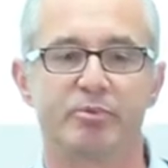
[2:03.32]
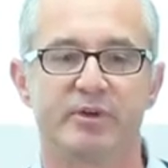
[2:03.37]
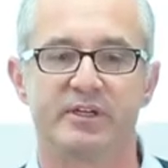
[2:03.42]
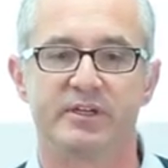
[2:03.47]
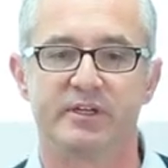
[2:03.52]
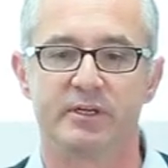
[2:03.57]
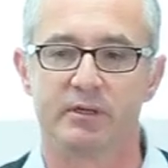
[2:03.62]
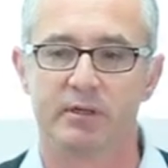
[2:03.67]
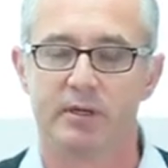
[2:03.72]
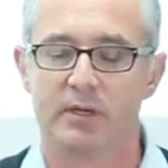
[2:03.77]

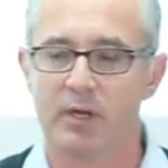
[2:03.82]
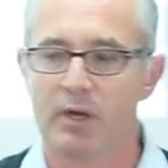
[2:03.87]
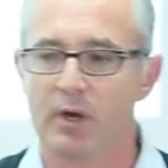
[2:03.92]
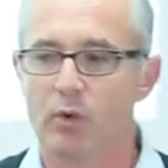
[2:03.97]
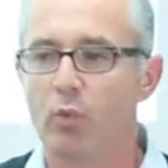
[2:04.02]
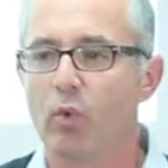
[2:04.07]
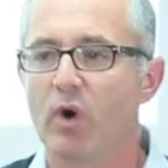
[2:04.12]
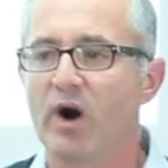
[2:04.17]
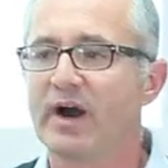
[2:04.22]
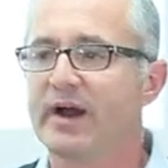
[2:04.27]
printing.
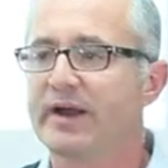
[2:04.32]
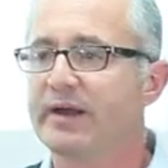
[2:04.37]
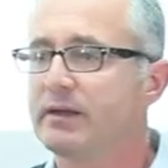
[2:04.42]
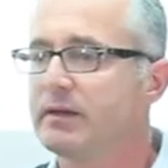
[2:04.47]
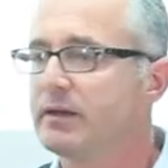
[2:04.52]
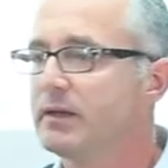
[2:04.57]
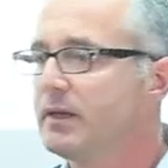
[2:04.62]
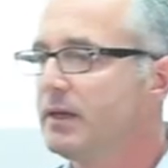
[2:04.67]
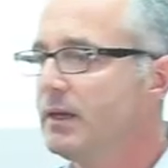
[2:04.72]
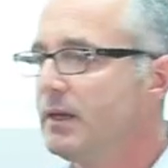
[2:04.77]
Why?
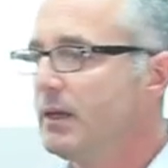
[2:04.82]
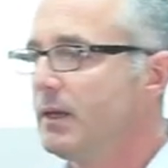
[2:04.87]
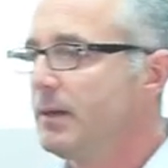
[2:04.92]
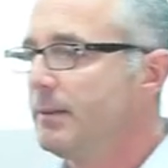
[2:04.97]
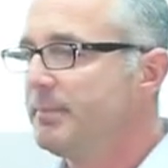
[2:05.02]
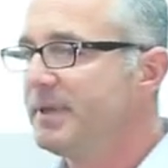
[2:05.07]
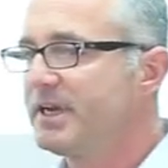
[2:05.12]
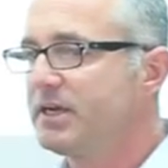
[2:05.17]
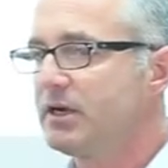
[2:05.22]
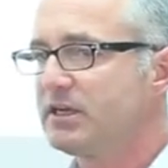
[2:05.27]

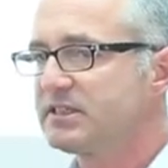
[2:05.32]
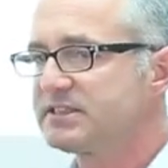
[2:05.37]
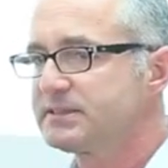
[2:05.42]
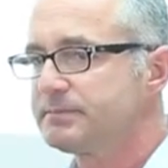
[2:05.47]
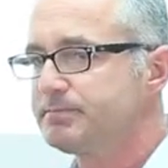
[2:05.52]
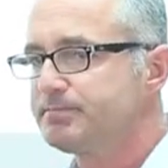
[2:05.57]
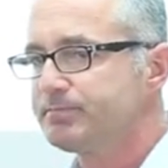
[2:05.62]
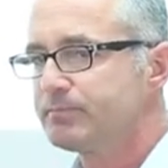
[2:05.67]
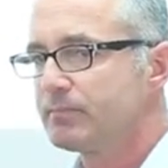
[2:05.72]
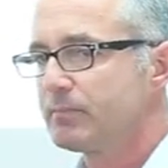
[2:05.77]
Because,
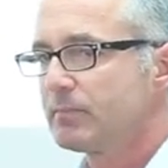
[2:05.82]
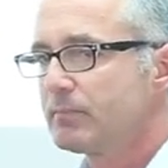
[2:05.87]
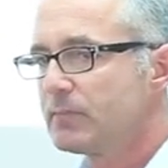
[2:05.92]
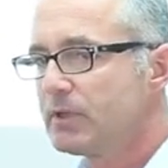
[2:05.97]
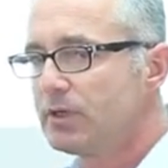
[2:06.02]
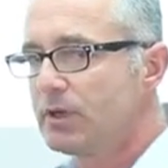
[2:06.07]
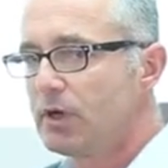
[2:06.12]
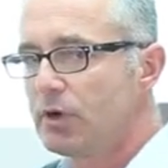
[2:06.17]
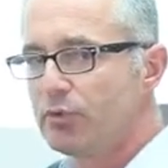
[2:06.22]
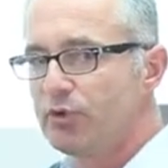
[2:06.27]

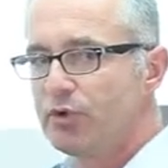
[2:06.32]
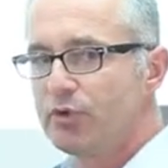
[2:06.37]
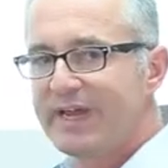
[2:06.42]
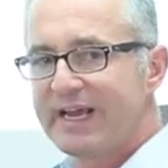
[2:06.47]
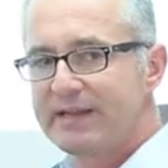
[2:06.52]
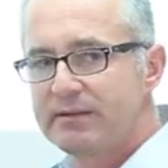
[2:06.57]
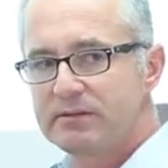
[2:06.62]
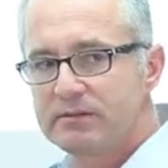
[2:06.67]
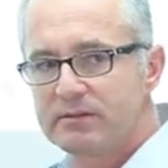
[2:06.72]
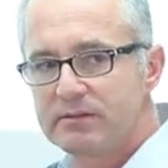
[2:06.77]
you know, you
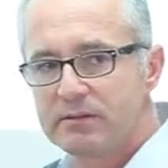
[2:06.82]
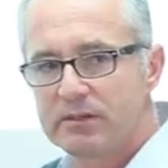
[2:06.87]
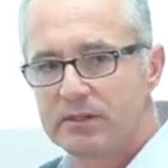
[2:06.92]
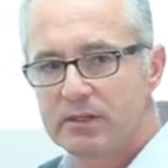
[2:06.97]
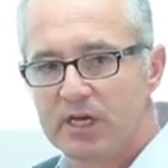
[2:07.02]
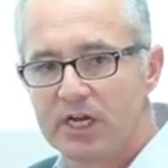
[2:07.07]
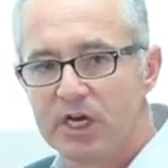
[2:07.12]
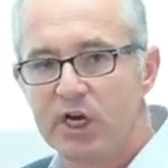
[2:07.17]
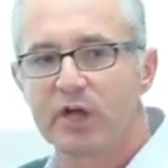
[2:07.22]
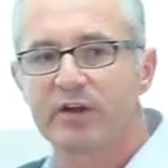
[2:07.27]
get
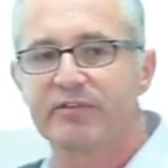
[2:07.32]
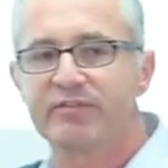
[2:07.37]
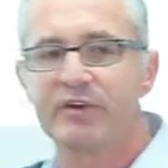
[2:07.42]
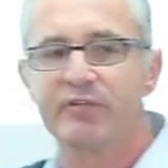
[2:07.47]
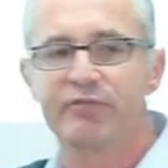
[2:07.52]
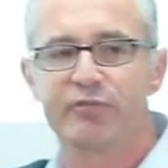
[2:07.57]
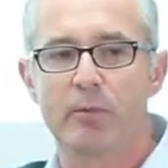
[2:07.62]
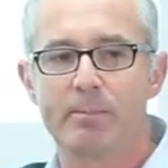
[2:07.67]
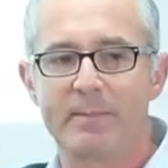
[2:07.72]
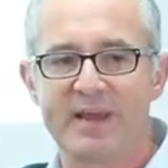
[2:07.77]
a lot of
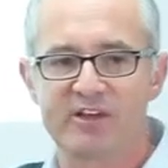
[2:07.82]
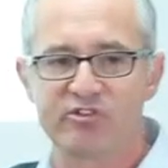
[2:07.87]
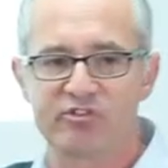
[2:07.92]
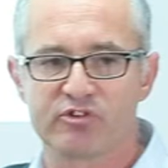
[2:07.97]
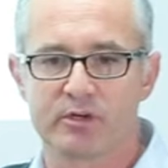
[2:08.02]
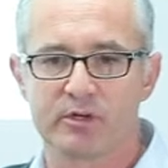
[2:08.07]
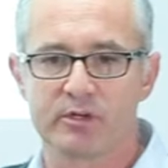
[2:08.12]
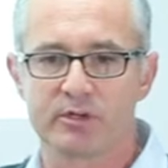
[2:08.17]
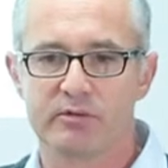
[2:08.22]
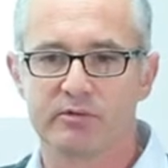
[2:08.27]

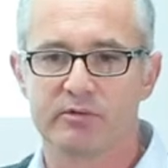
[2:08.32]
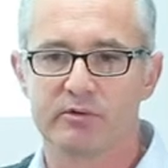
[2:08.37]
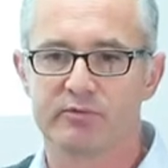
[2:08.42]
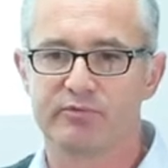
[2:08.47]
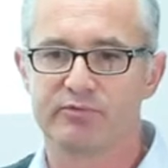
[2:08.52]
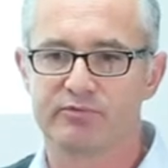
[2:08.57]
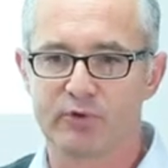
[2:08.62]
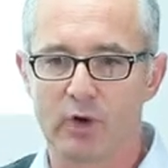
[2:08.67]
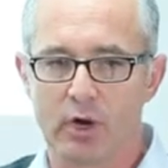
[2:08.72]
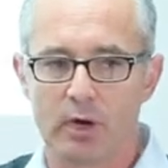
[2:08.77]
information
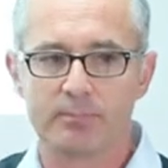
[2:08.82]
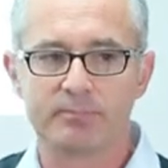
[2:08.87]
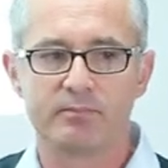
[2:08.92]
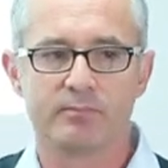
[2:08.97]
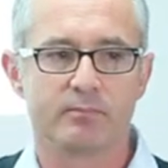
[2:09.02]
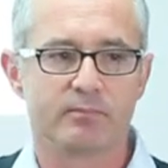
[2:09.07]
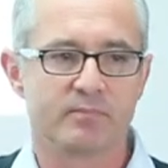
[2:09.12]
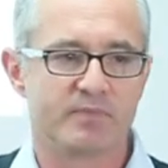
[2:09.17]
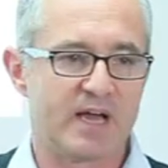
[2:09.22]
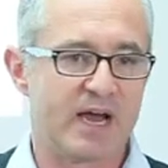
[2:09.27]

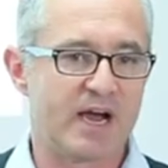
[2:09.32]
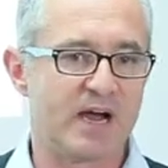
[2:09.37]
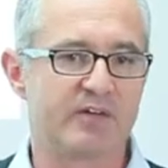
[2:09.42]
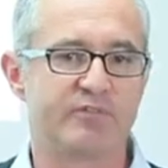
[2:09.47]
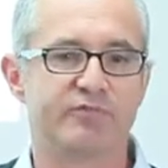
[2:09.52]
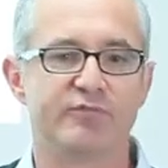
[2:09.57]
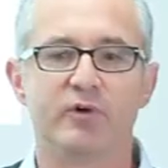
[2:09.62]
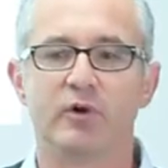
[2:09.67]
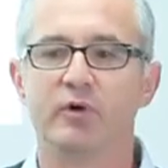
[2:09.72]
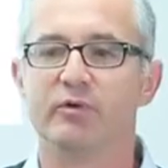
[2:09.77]
from the
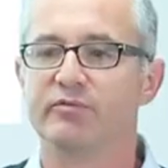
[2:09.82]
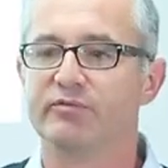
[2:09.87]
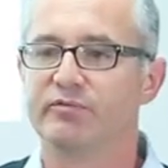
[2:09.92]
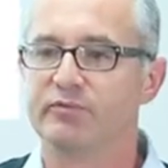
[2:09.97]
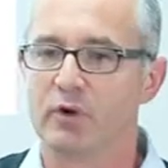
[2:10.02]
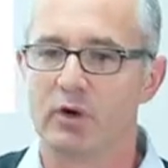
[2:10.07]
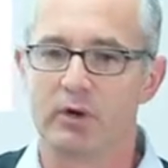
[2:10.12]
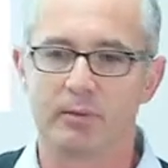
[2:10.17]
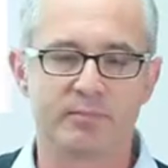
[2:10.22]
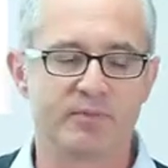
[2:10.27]
iPhone,
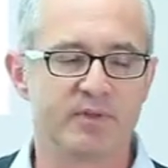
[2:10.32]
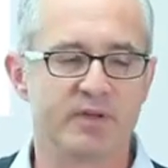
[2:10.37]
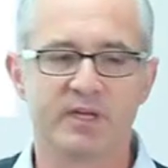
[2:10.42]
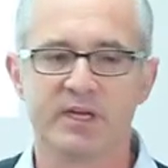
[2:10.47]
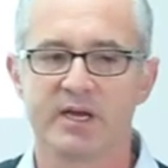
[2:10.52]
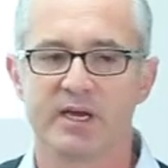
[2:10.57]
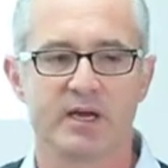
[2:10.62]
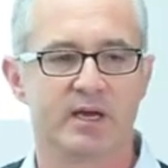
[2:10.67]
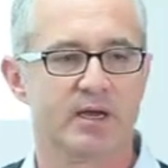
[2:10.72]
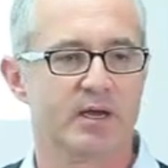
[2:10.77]
from
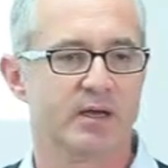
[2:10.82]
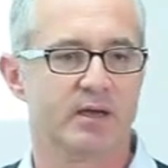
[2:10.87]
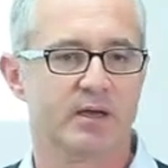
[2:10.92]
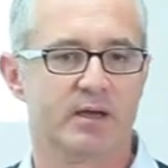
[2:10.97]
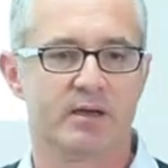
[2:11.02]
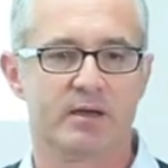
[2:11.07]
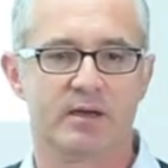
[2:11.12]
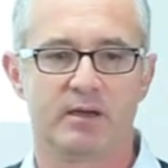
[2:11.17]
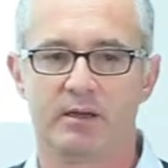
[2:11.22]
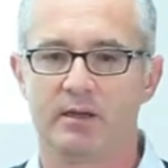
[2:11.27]

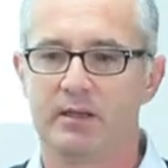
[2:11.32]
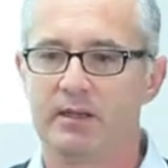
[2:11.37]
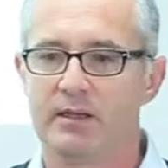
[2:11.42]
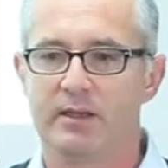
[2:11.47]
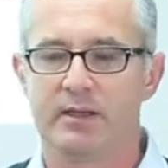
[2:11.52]
the